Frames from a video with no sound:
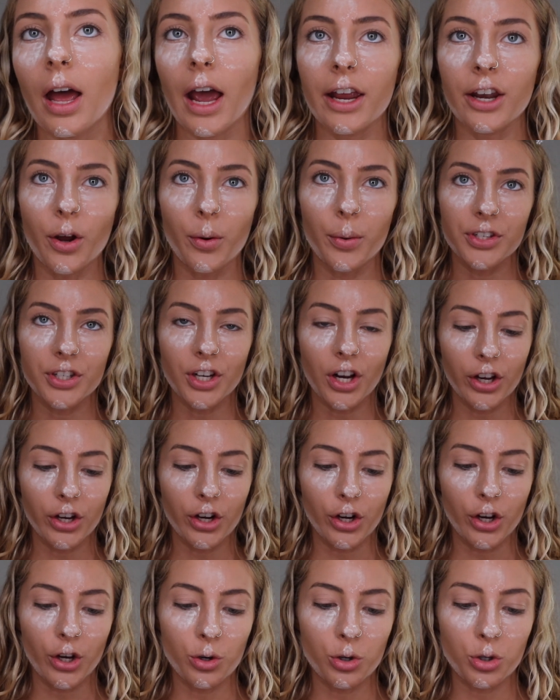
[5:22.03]
I know it's not
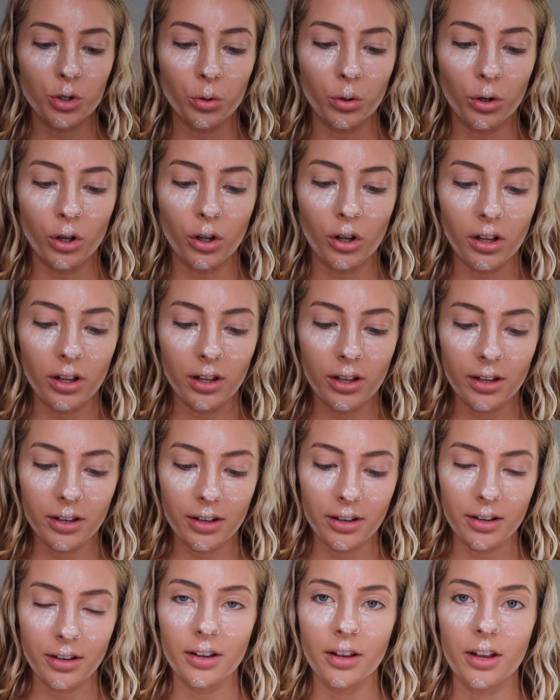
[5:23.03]
your usual
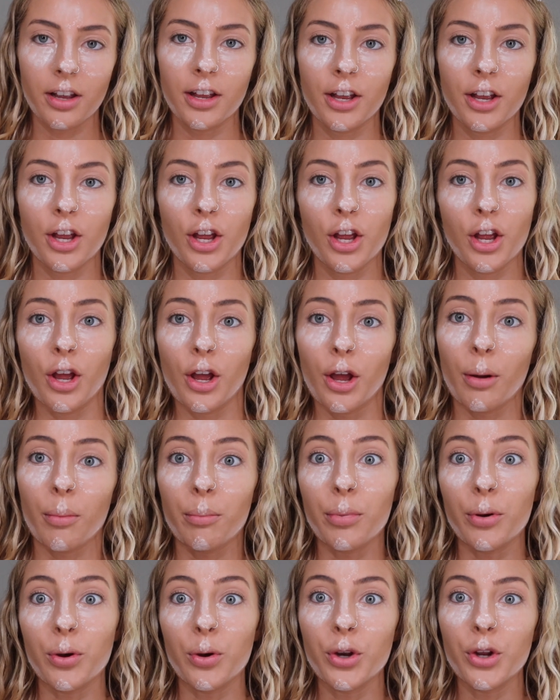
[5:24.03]

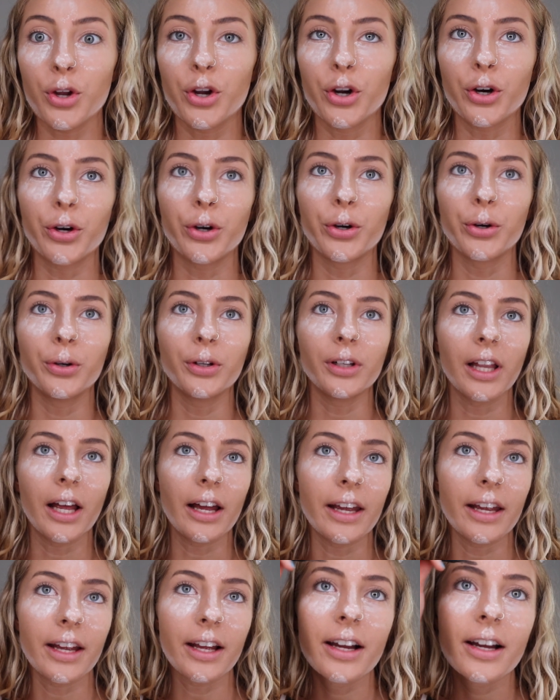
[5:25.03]
beauty guru
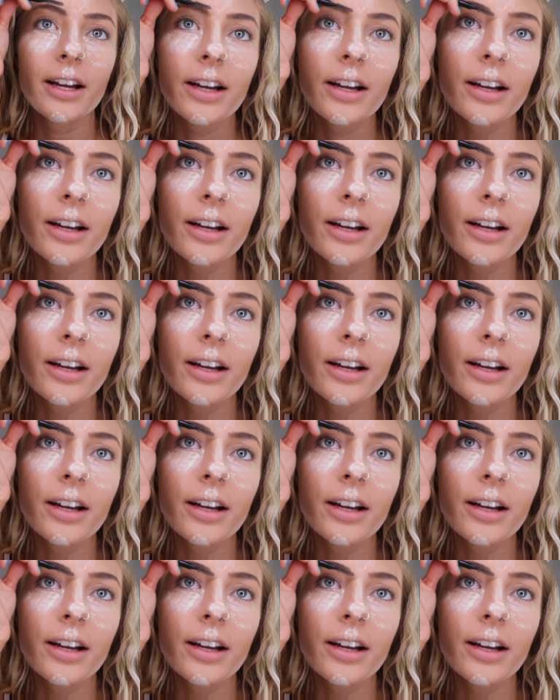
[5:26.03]
like